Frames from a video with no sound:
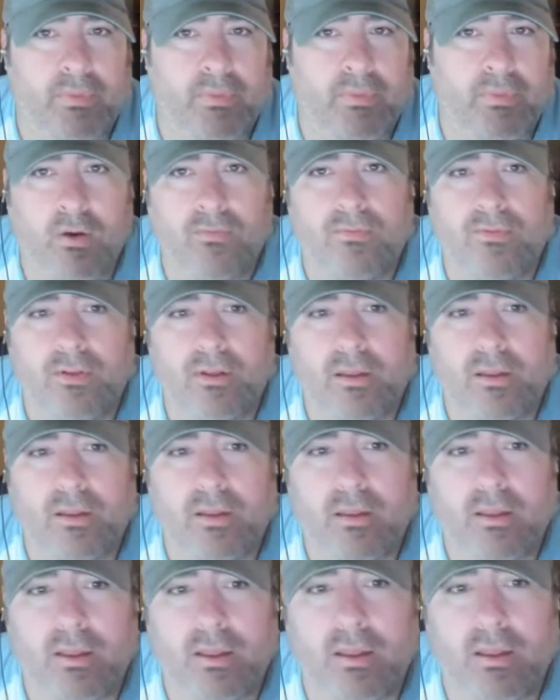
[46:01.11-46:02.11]

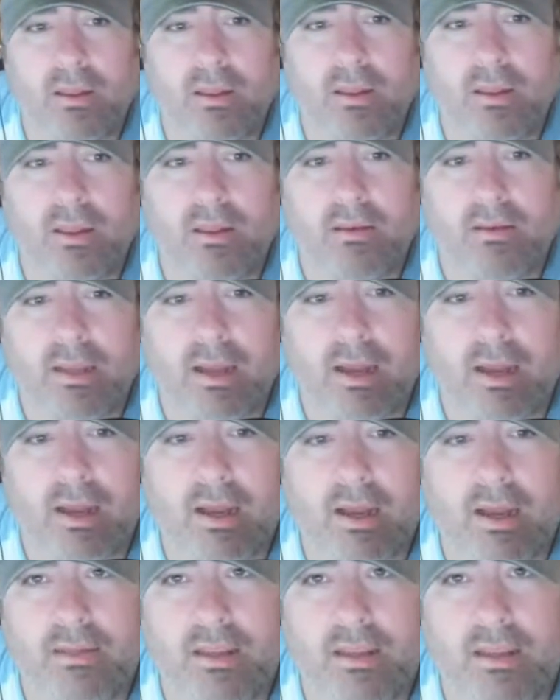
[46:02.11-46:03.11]
Hopefully it
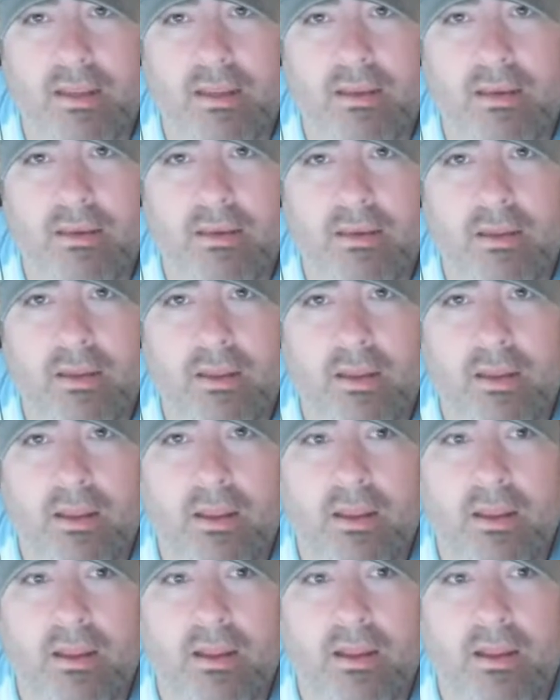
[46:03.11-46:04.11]
ties in
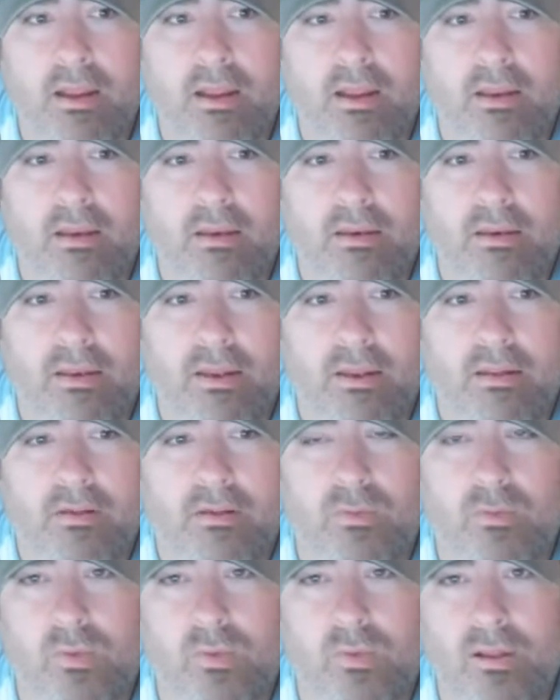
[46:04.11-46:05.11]
and
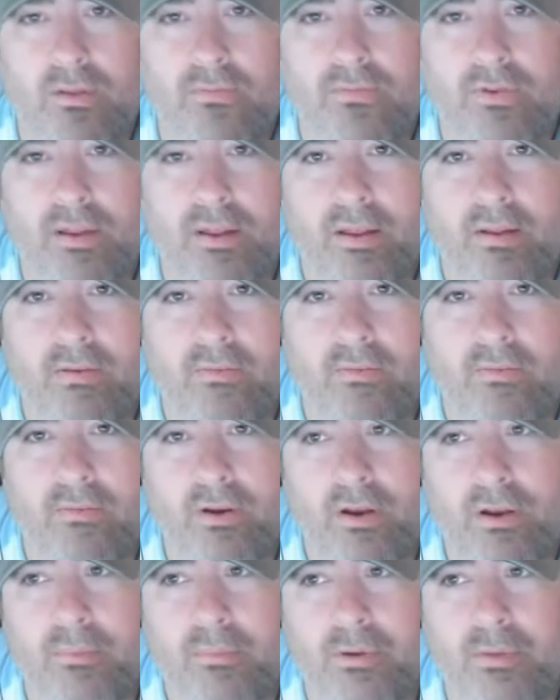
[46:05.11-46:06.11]
it's relevant
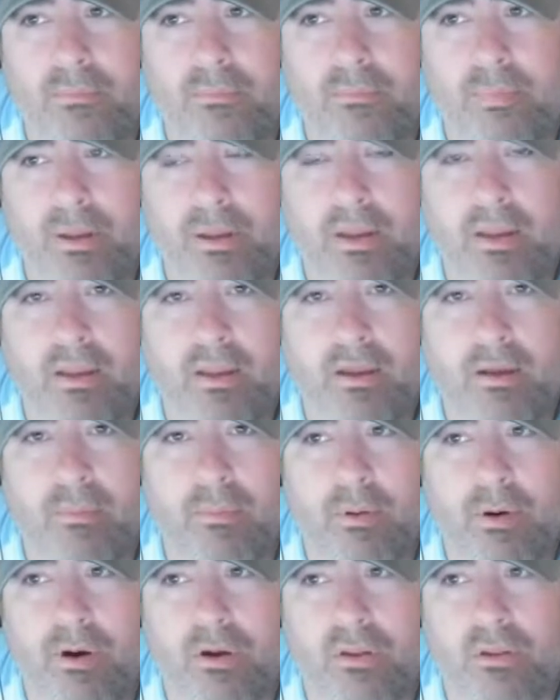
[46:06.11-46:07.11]
for him to be
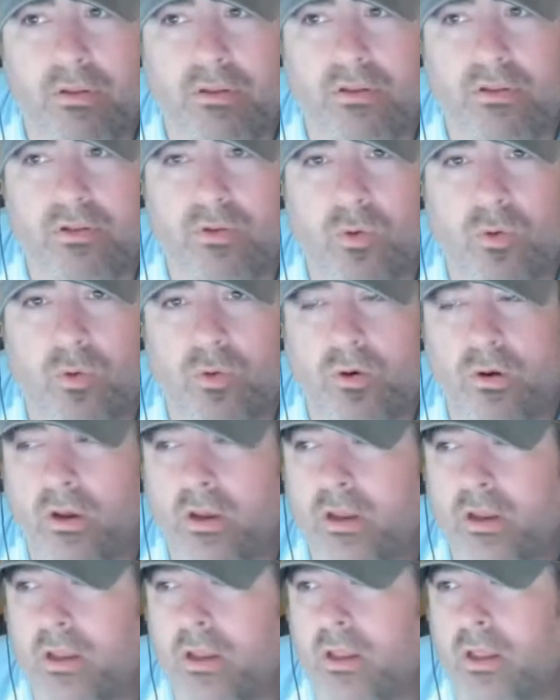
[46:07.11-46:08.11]
a part of the
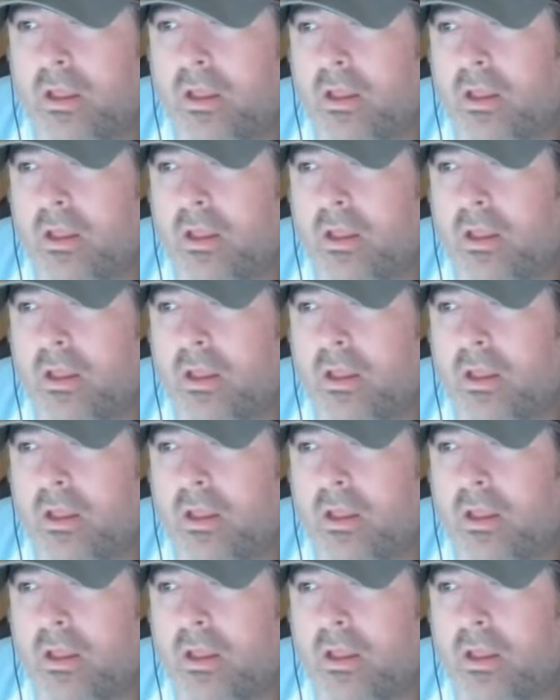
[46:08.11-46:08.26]
story.